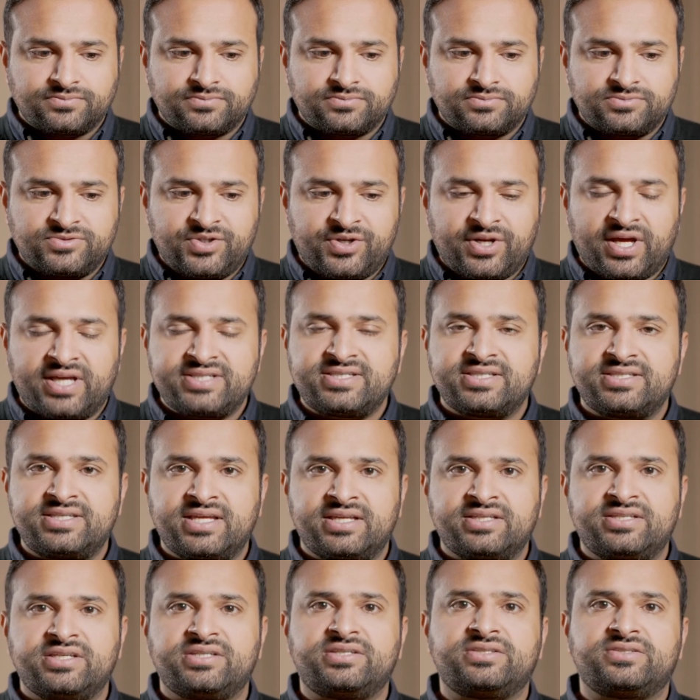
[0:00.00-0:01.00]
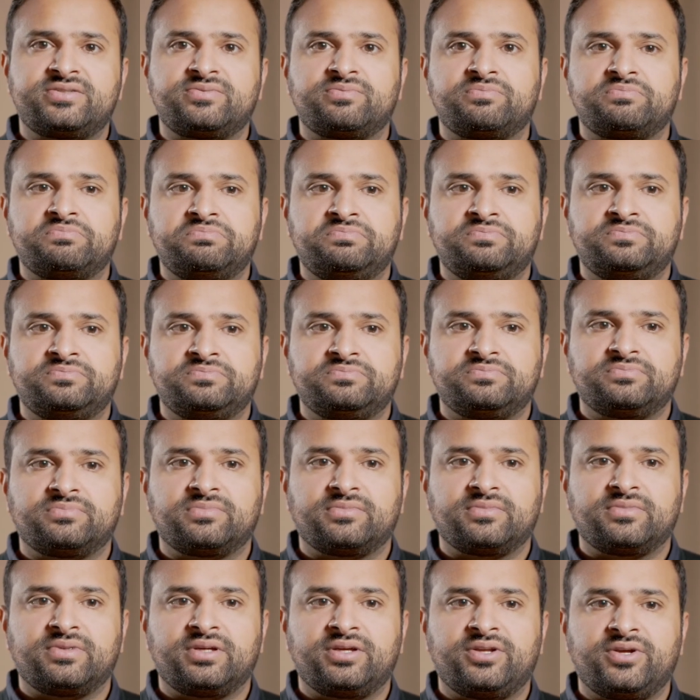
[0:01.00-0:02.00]
as a dentist,
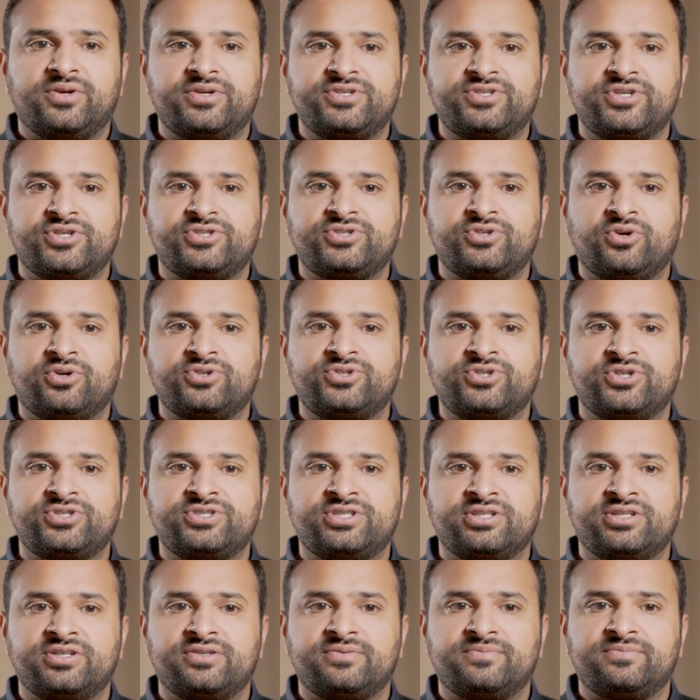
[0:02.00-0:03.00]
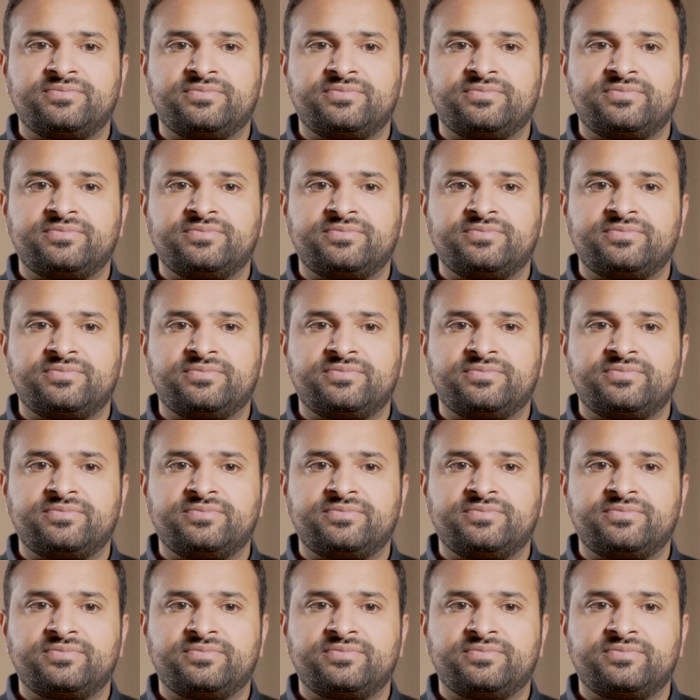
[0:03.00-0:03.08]
it's not just a